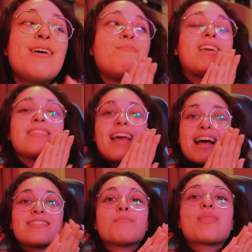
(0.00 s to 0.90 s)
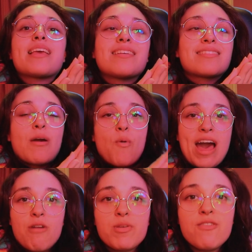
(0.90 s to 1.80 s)
because it has some things that will
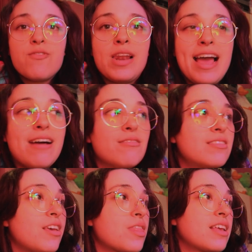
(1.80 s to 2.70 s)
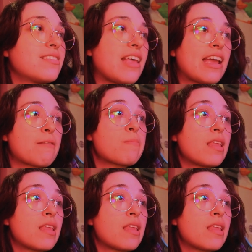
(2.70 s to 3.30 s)
help you fill it out. So things like